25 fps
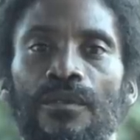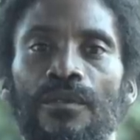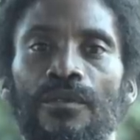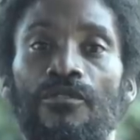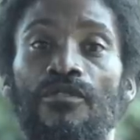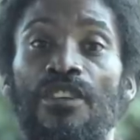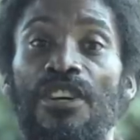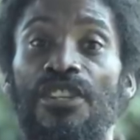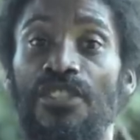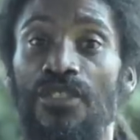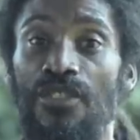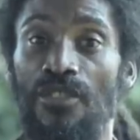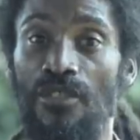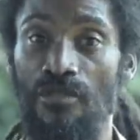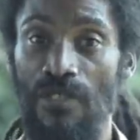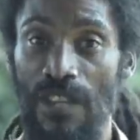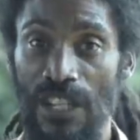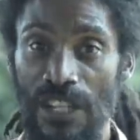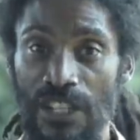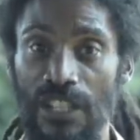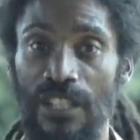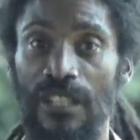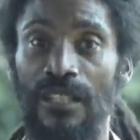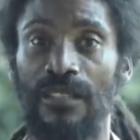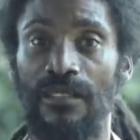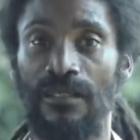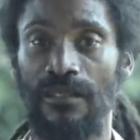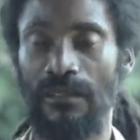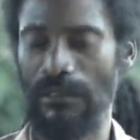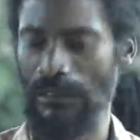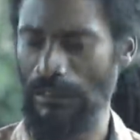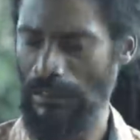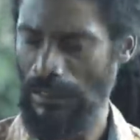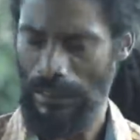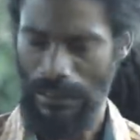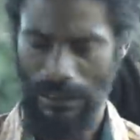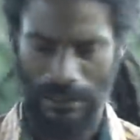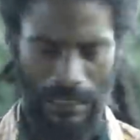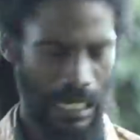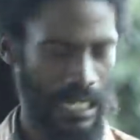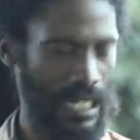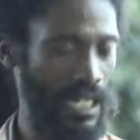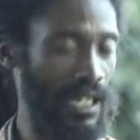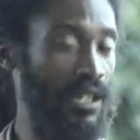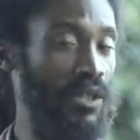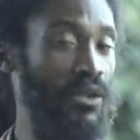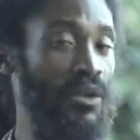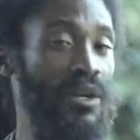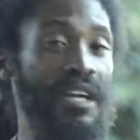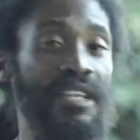Restoration,
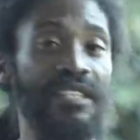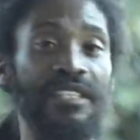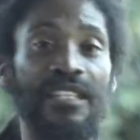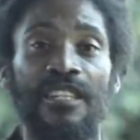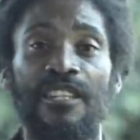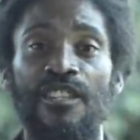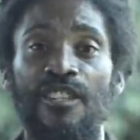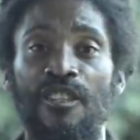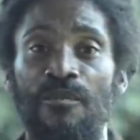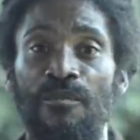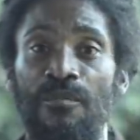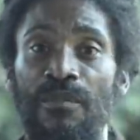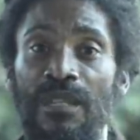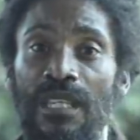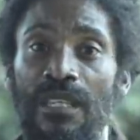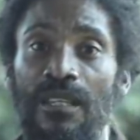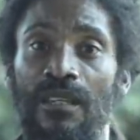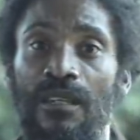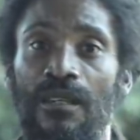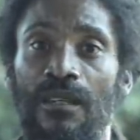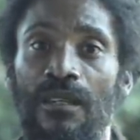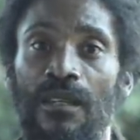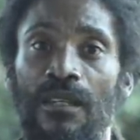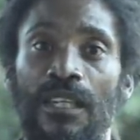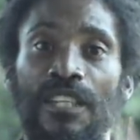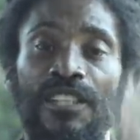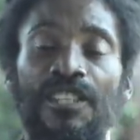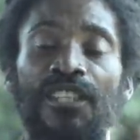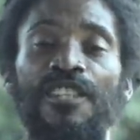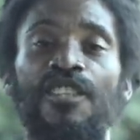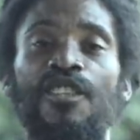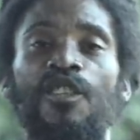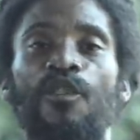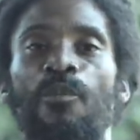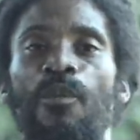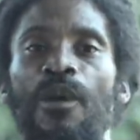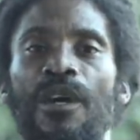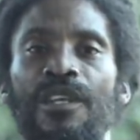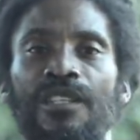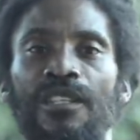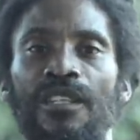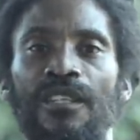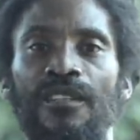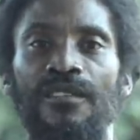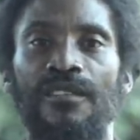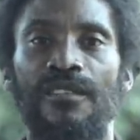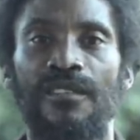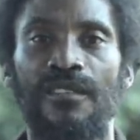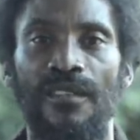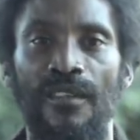hallelujah, is in his being, is in his
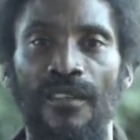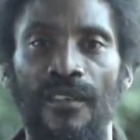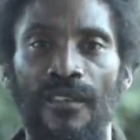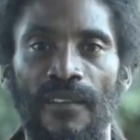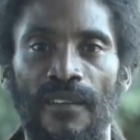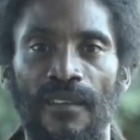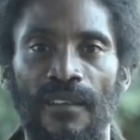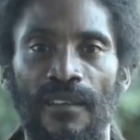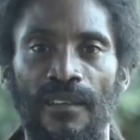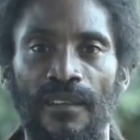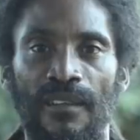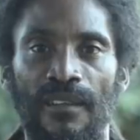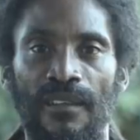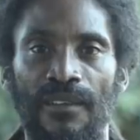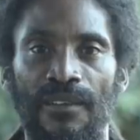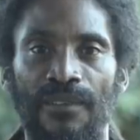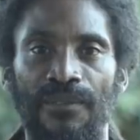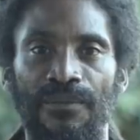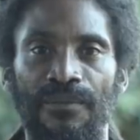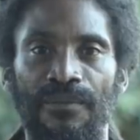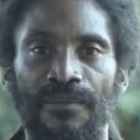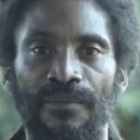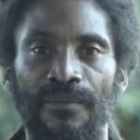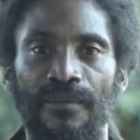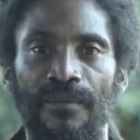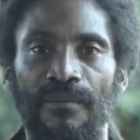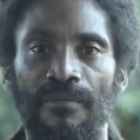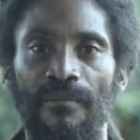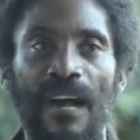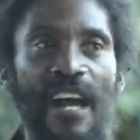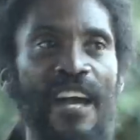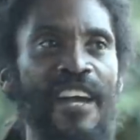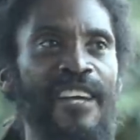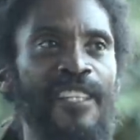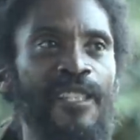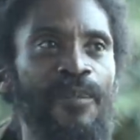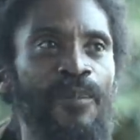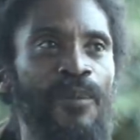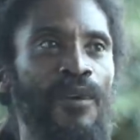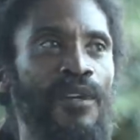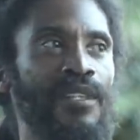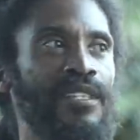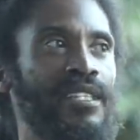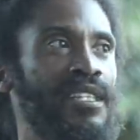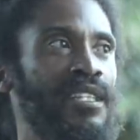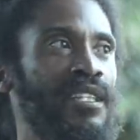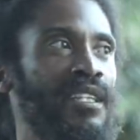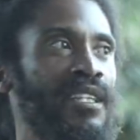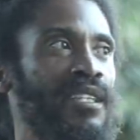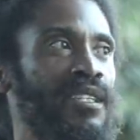presence. My
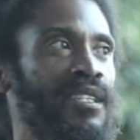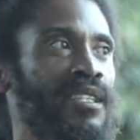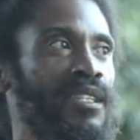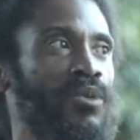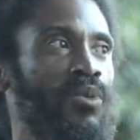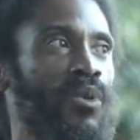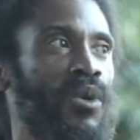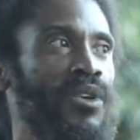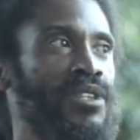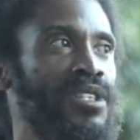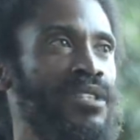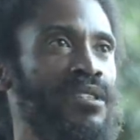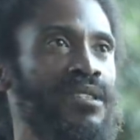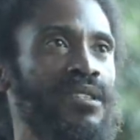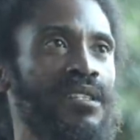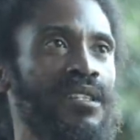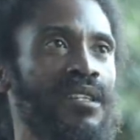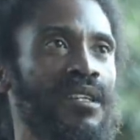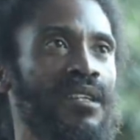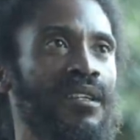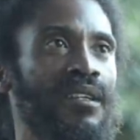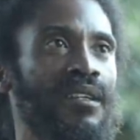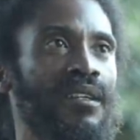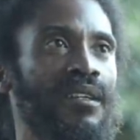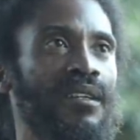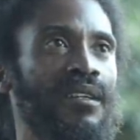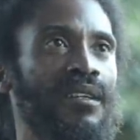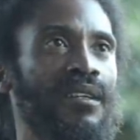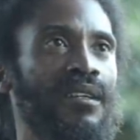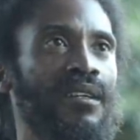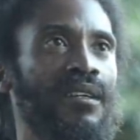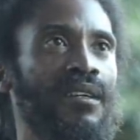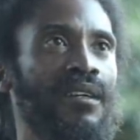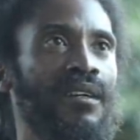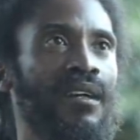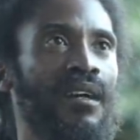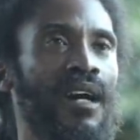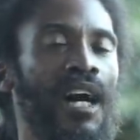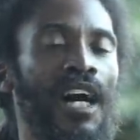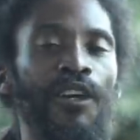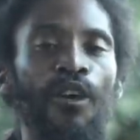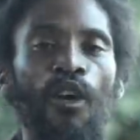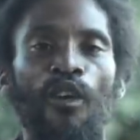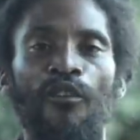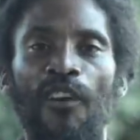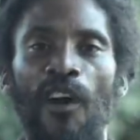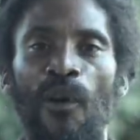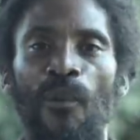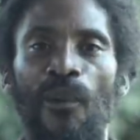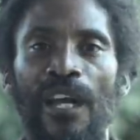experience, it wasn't an
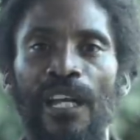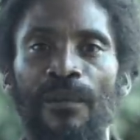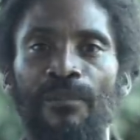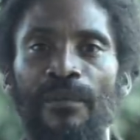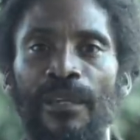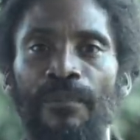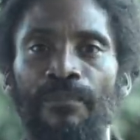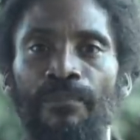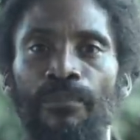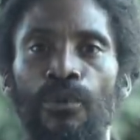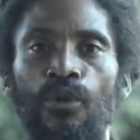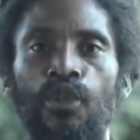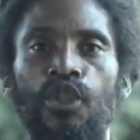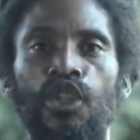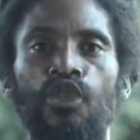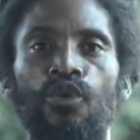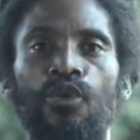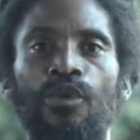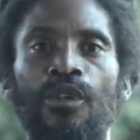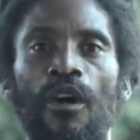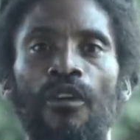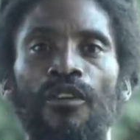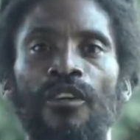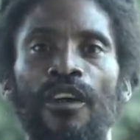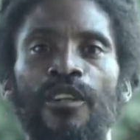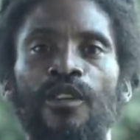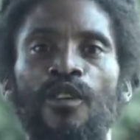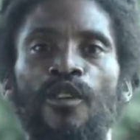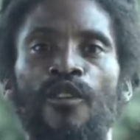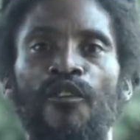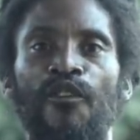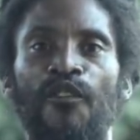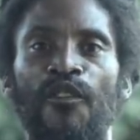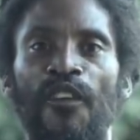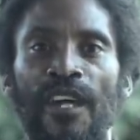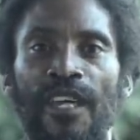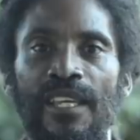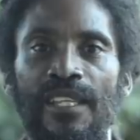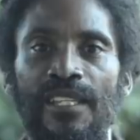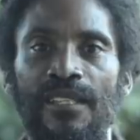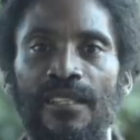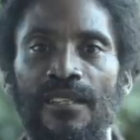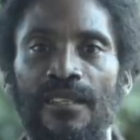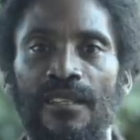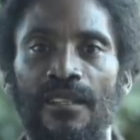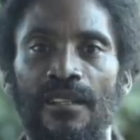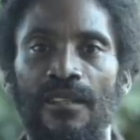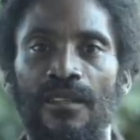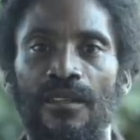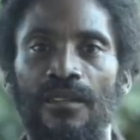overwhelming push you down on your face.
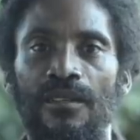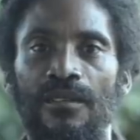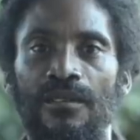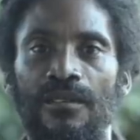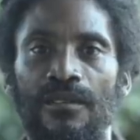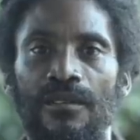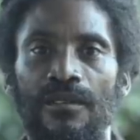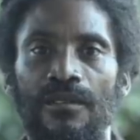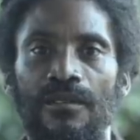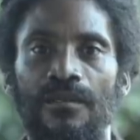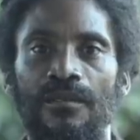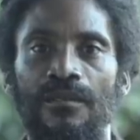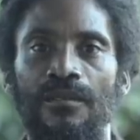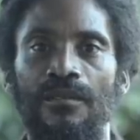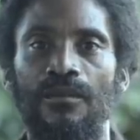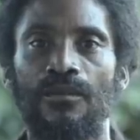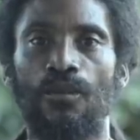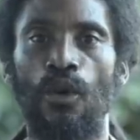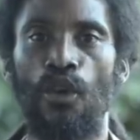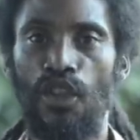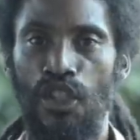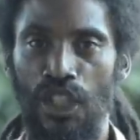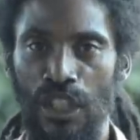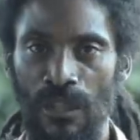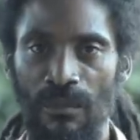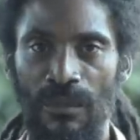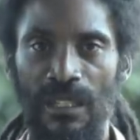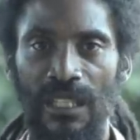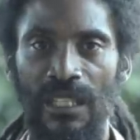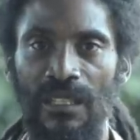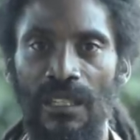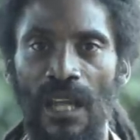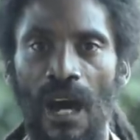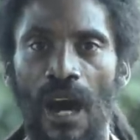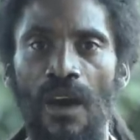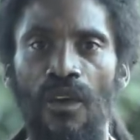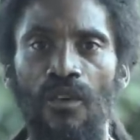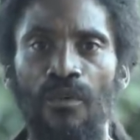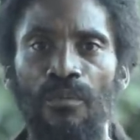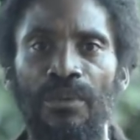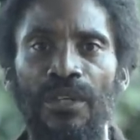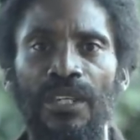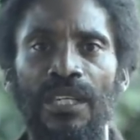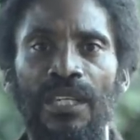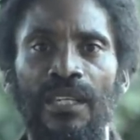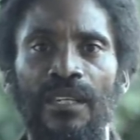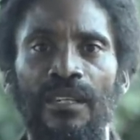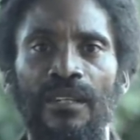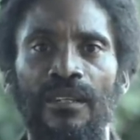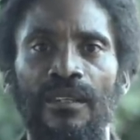Worship me now,
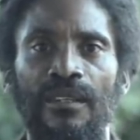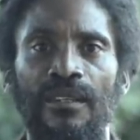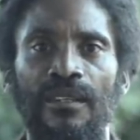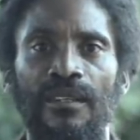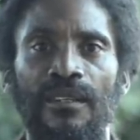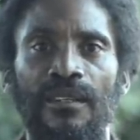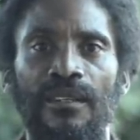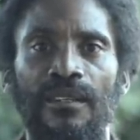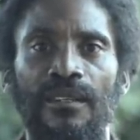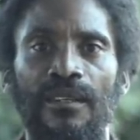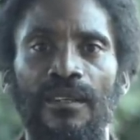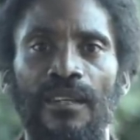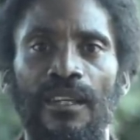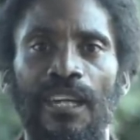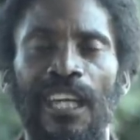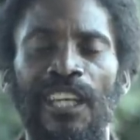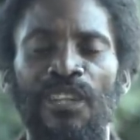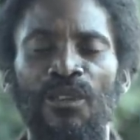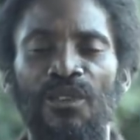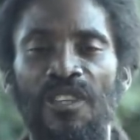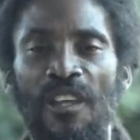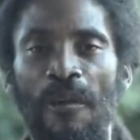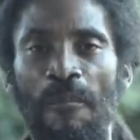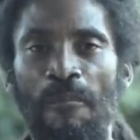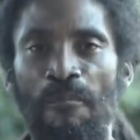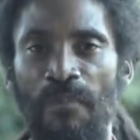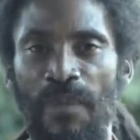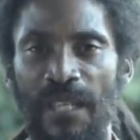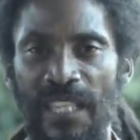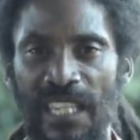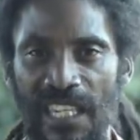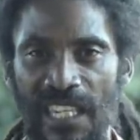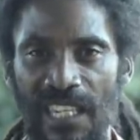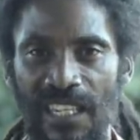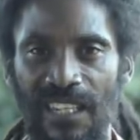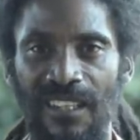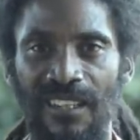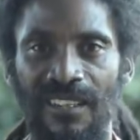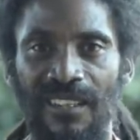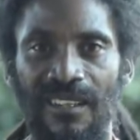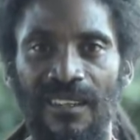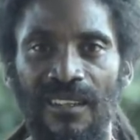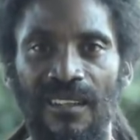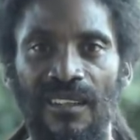being. It was a being